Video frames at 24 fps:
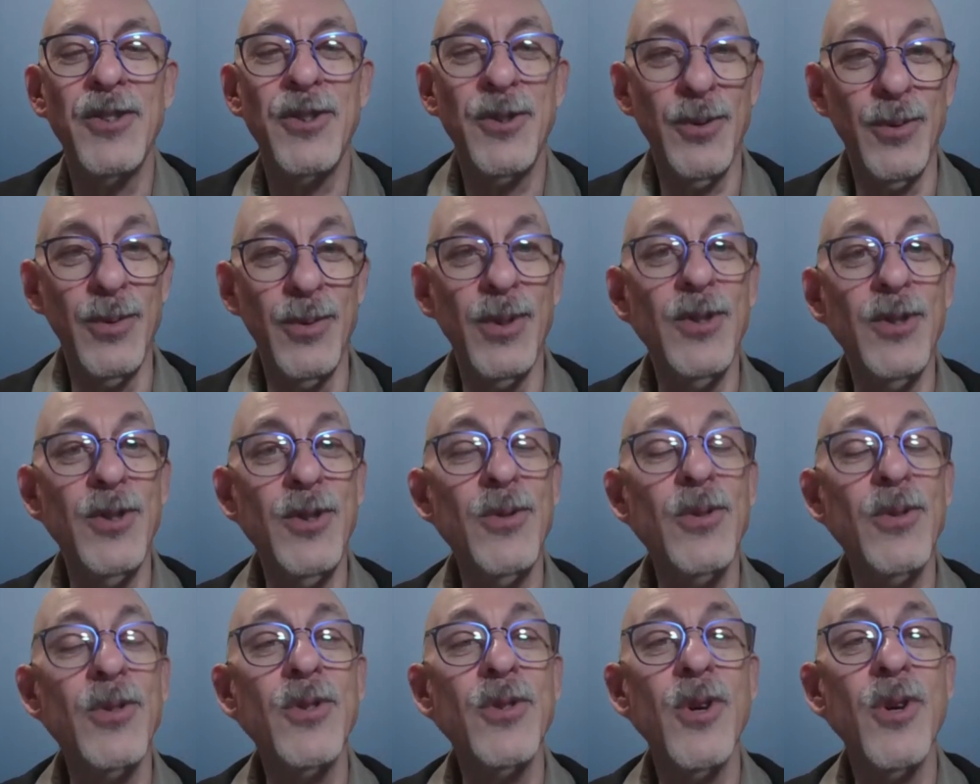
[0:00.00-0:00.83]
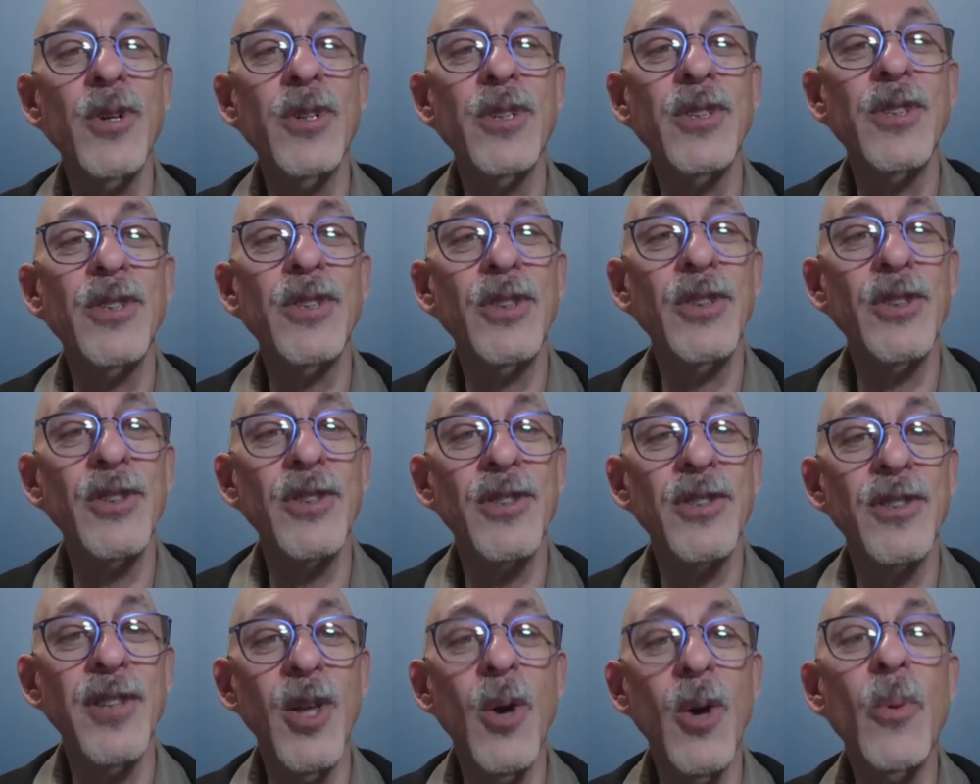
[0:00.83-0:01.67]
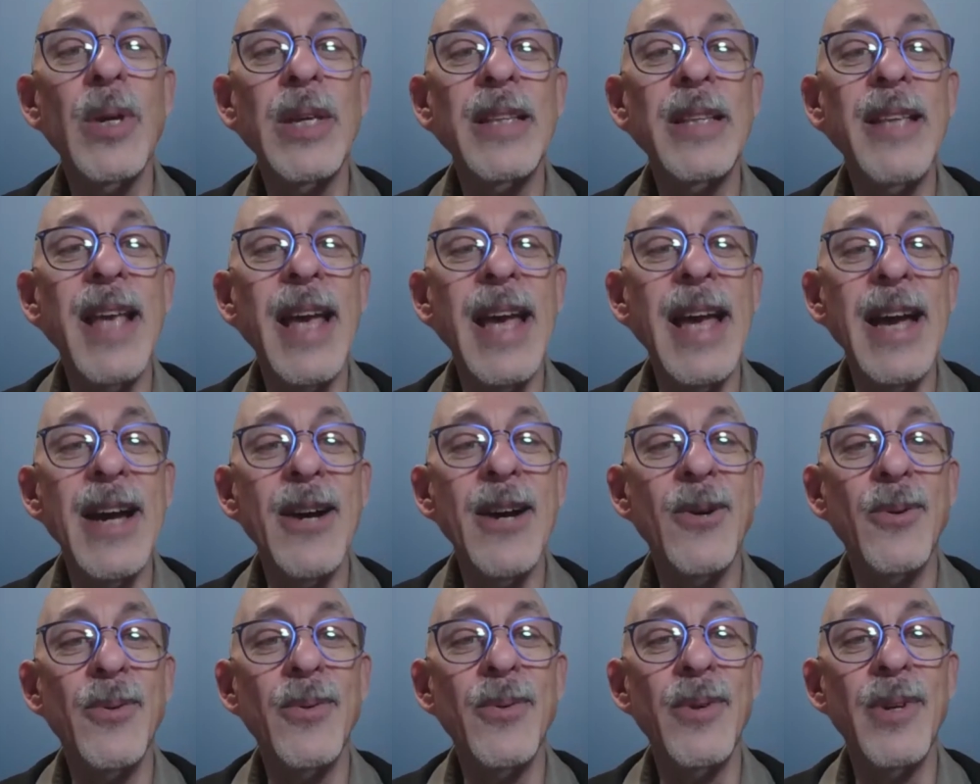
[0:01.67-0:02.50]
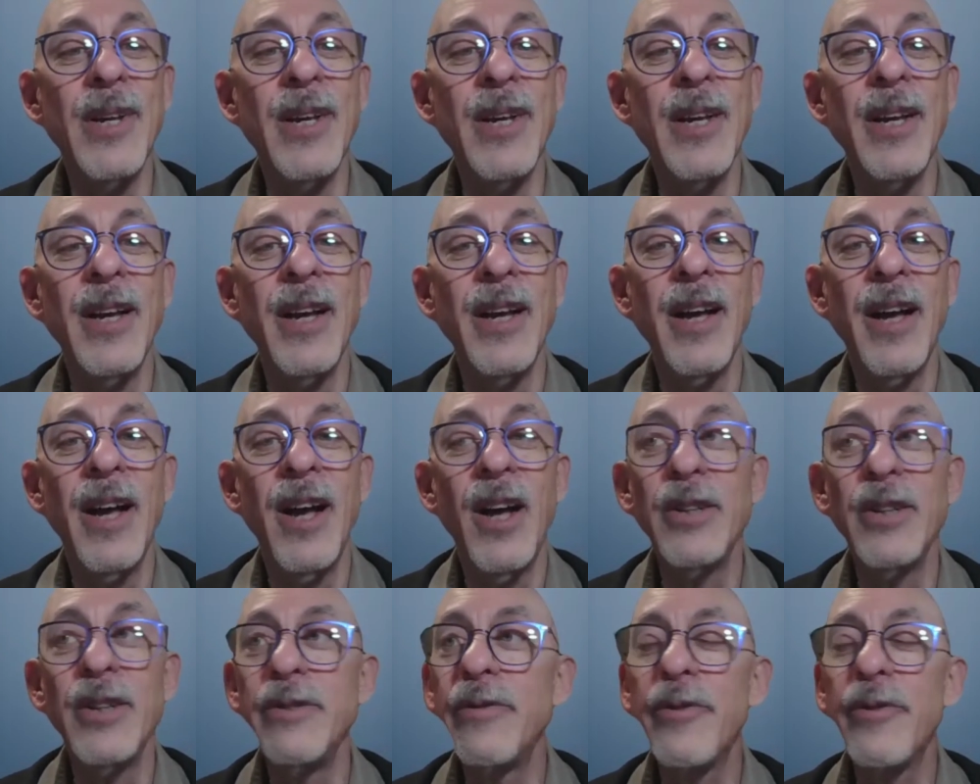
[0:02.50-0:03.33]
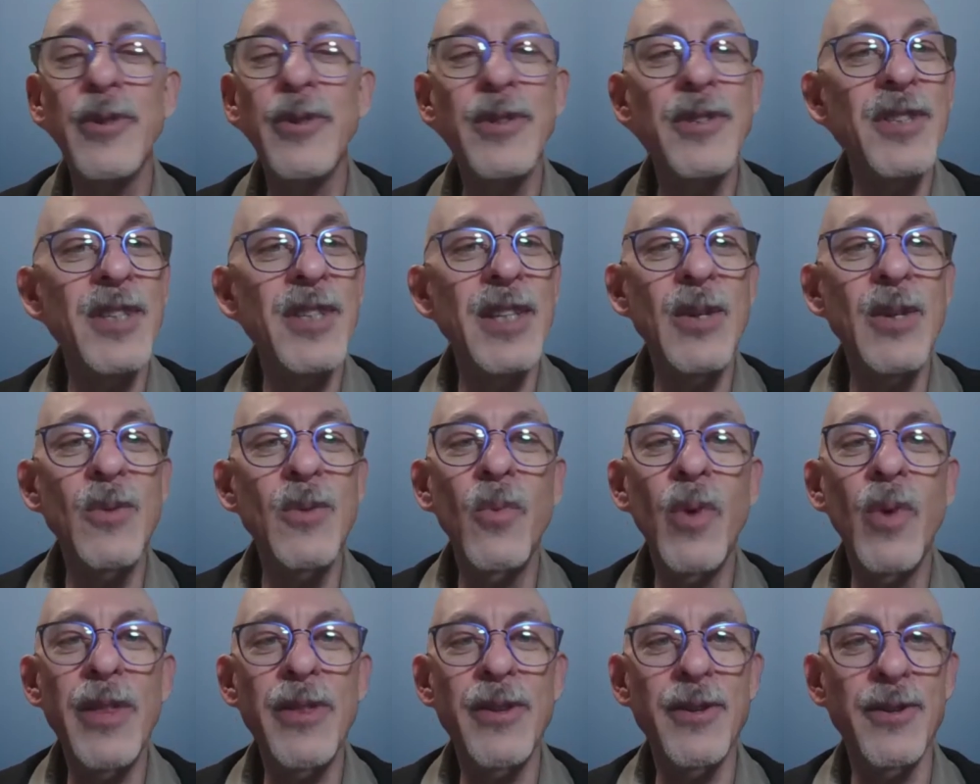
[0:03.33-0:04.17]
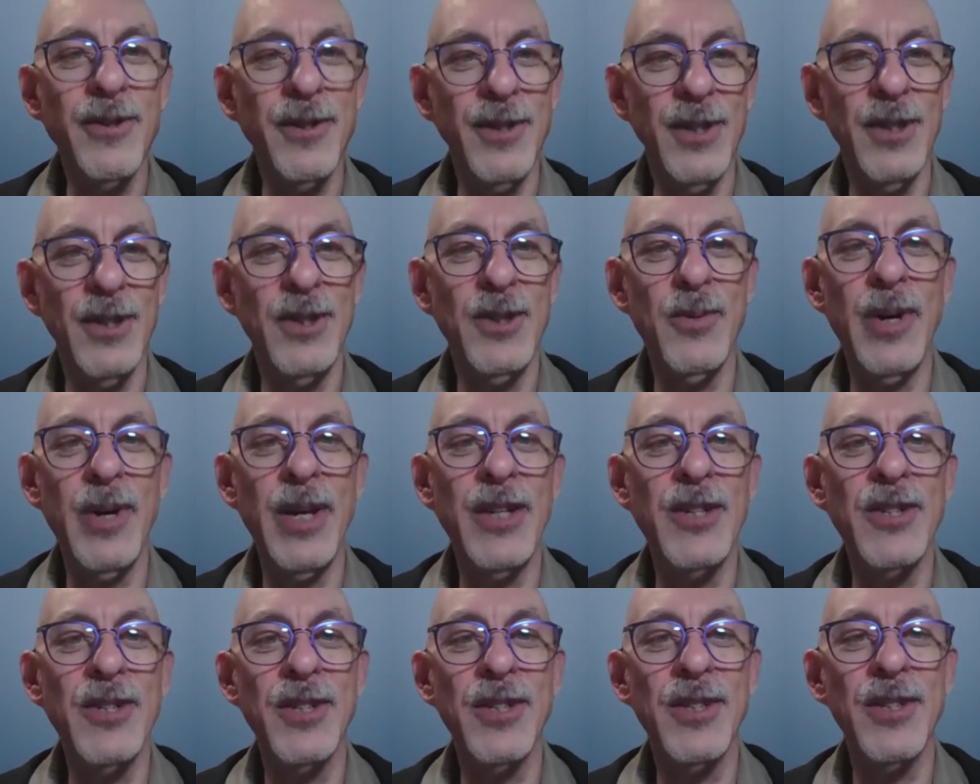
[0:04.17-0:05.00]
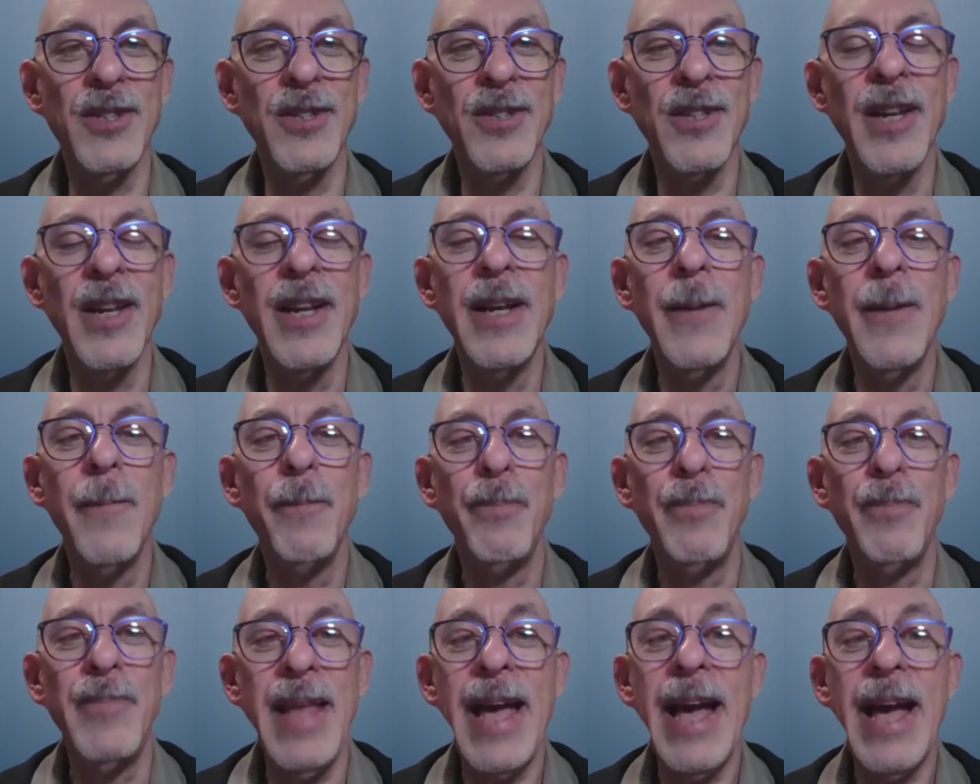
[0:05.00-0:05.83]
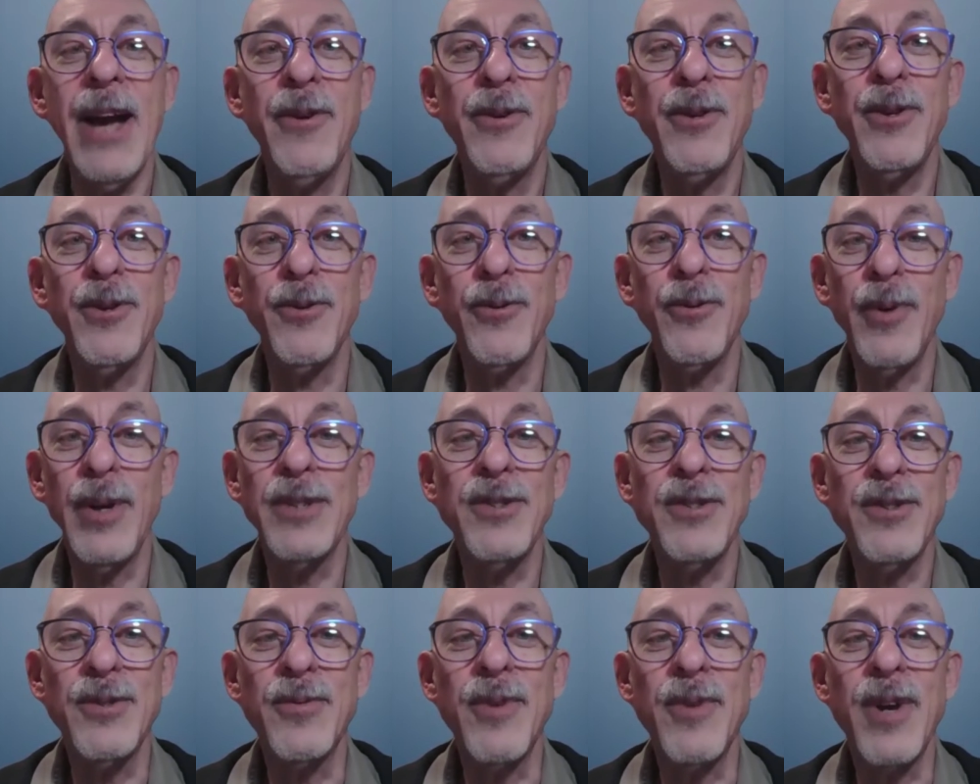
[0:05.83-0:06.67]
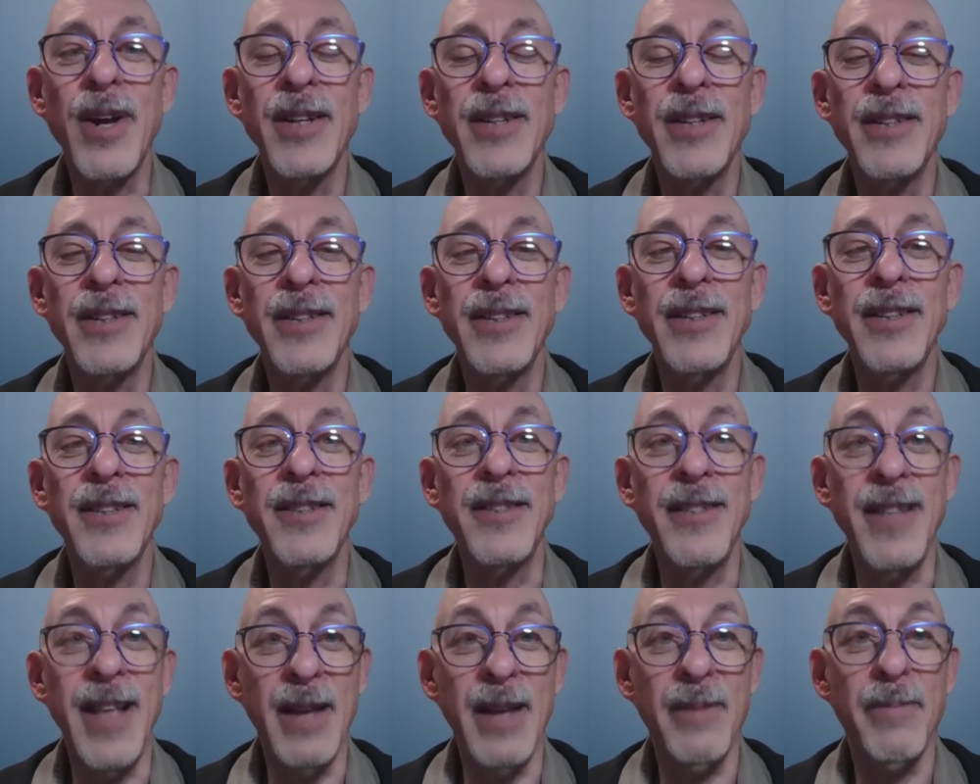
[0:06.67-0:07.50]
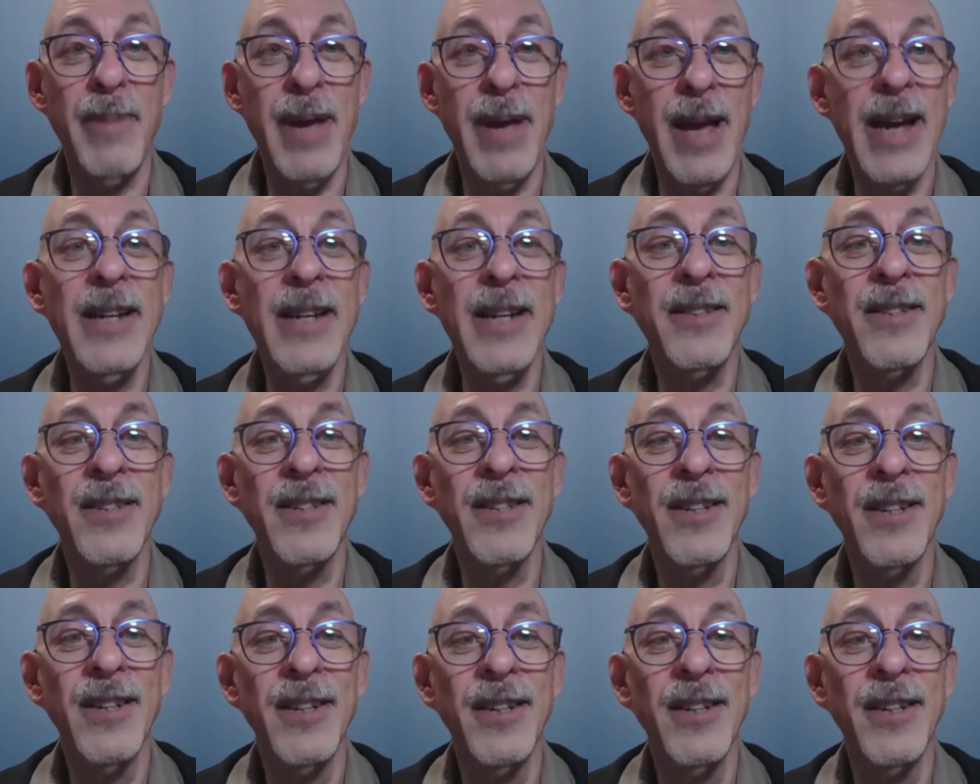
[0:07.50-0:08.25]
soon as you start slowing down, unforeseen weather situations, now your restaurant is not packed.